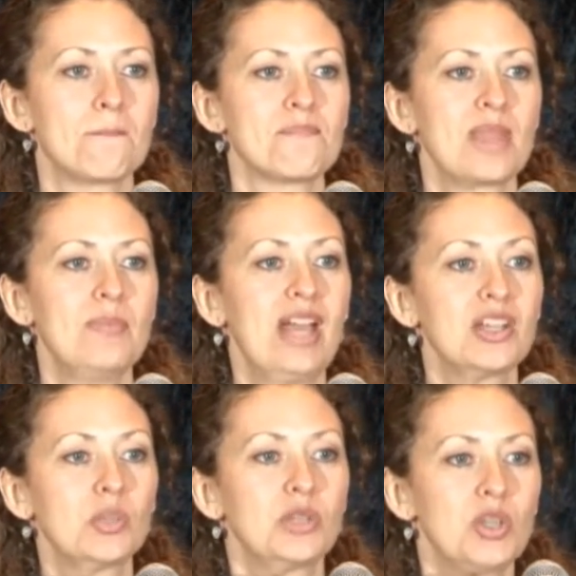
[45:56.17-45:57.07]
because
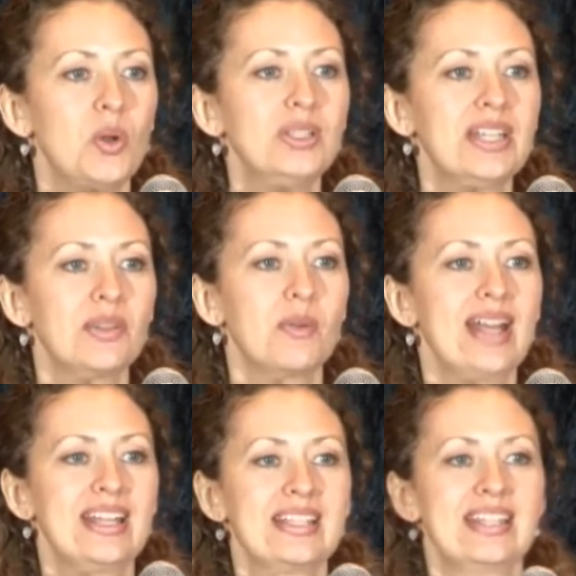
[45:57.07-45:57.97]
we're told in the
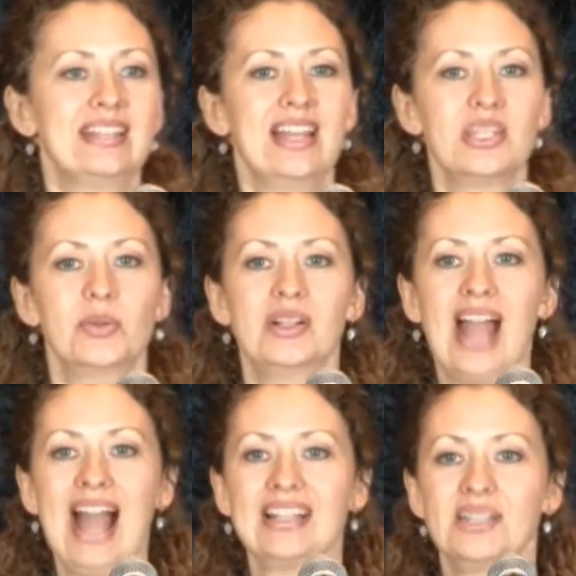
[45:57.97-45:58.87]
writings that unless we are
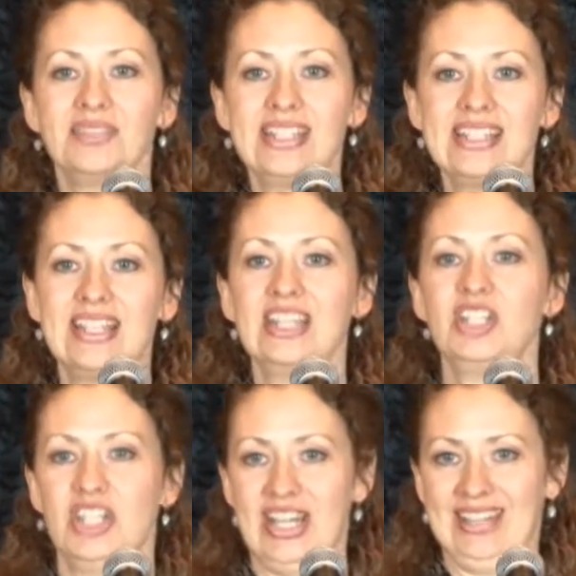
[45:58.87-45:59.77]
actively
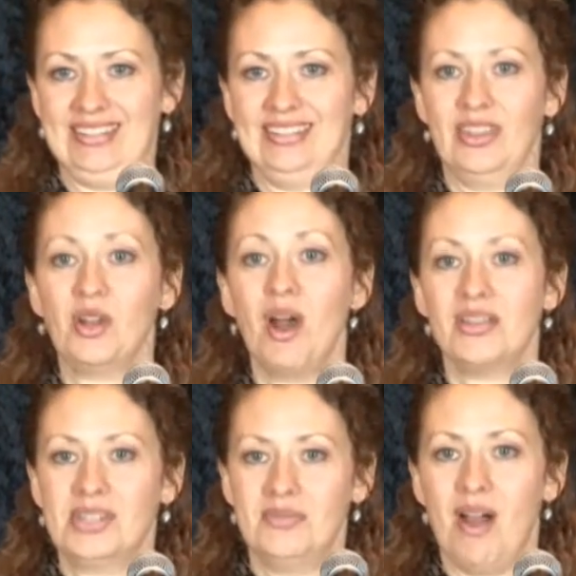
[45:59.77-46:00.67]
teaching the cause
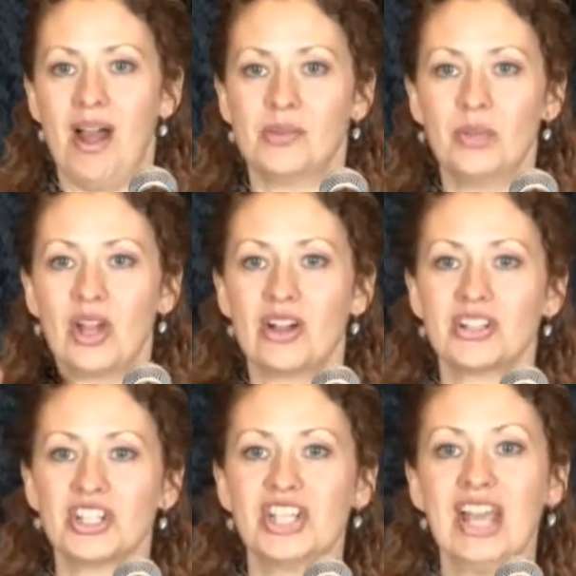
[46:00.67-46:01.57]
of God, we are
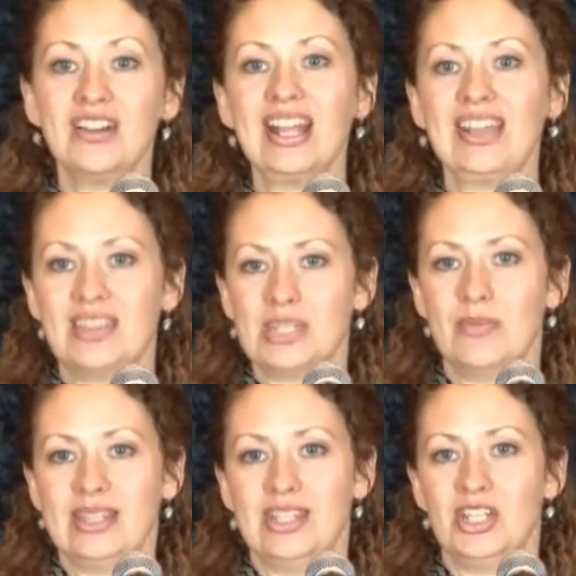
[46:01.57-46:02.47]
sharing this message and